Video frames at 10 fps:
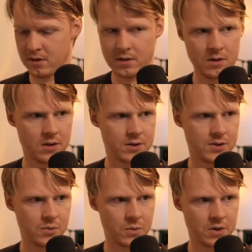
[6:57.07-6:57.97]
it's
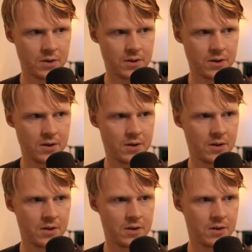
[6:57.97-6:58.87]
worth
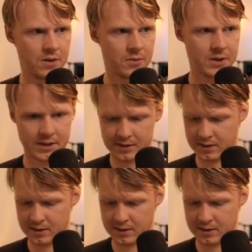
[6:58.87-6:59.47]
the risk.